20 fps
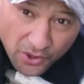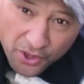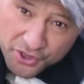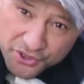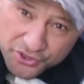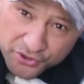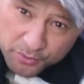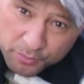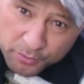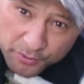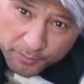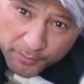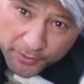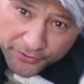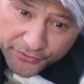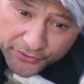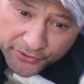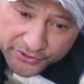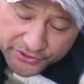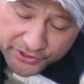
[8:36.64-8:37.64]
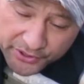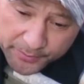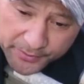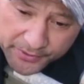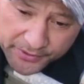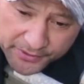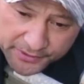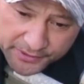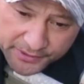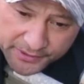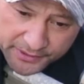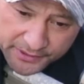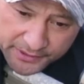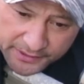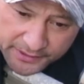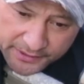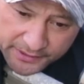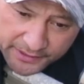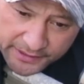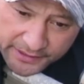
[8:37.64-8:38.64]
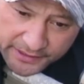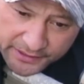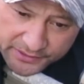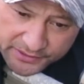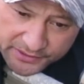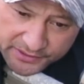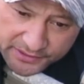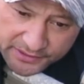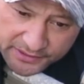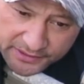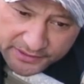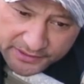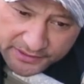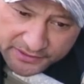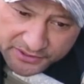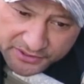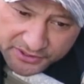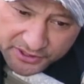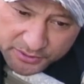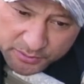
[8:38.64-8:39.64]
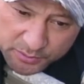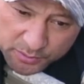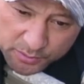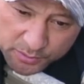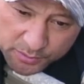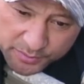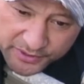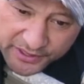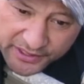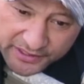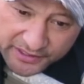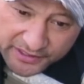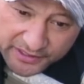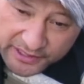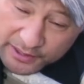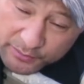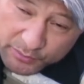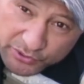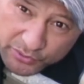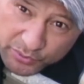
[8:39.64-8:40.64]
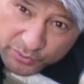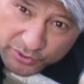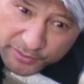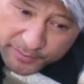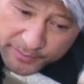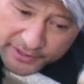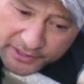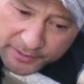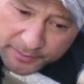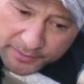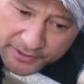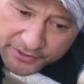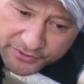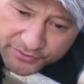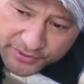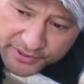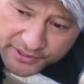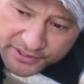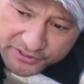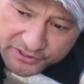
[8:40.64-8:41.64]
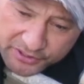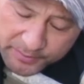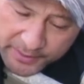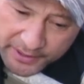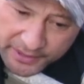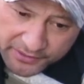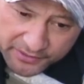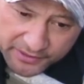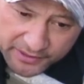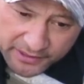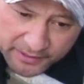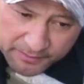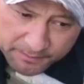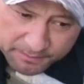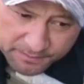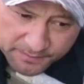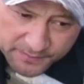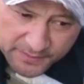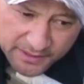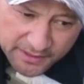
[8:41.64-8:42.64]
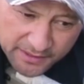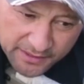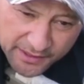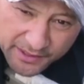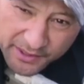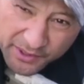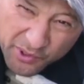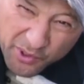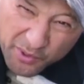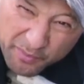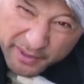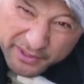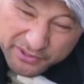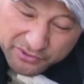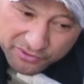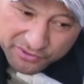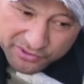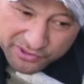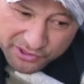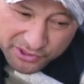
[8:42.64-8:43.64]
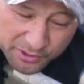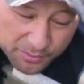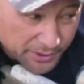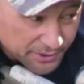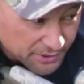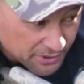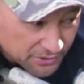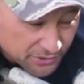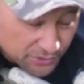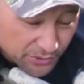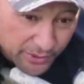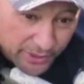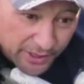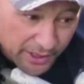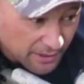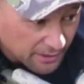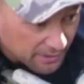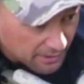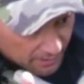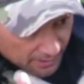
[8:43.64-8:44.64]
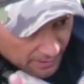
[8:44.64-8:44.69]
I shoot with both eyes open. Now it's a skill technique that was taught to me in the military, and it's about in a combat sort of situation, trying to,